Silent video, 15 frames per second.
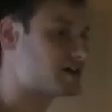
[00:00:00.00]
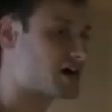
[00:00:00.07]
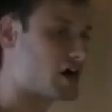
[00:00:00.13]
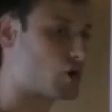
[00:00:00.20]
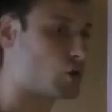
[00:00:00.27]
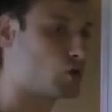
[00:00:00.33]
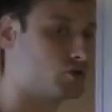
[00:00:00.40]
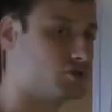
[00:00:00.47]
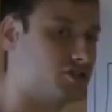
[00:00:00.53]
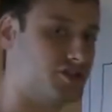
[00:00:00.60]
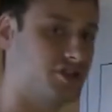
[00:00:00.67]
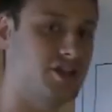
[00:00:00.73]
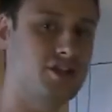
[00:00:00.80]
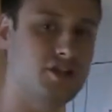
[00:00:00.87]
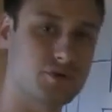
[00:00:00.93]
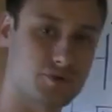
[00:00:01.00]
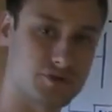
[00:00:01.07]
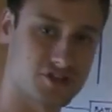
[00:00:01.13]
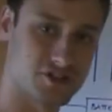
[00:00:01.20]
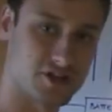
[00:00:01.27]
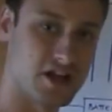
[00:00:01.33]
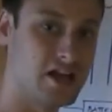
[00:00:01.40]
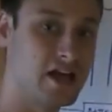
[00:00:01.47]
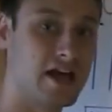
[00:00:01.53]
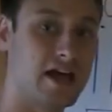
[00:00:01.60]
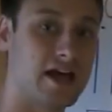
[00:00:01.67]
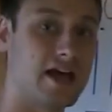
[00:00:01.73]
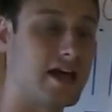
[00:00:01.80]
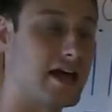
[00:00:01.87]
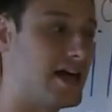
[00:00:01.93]
a continuous
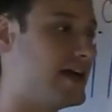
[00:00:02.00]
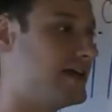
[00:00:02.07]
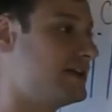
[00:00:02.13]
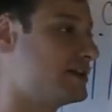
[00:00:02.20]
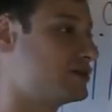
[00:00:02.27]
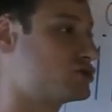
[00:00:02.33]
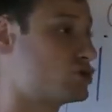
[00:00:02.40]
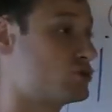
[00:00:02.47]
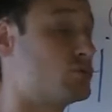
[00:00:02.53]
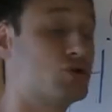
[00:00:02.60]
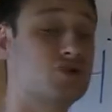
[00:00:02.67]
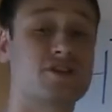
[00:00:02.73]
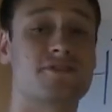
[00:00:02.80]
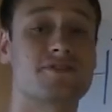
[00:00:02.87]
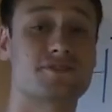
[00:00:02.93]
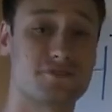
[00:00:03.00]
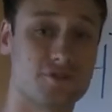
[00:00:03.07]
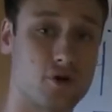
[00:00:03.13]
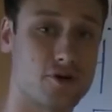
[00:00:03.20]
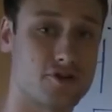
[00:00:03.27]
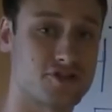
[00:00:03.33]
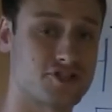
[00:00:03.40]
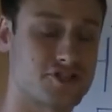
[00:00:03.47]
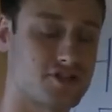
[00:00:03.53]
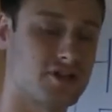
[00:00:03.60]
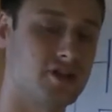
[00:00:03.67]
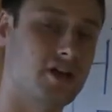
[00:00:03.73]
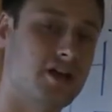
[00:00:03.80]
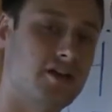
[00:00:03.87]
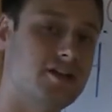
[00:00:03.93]
electromotive force,
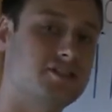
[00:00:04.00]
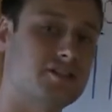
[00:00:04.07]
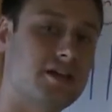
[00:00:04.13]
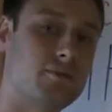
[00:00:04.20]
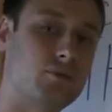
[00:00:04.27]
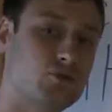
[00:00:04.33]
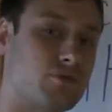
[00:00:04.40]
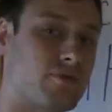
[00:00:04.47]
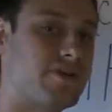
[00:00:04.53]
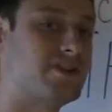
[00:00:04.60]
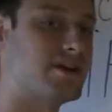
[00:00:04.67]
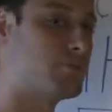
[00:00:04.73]
is able to provide a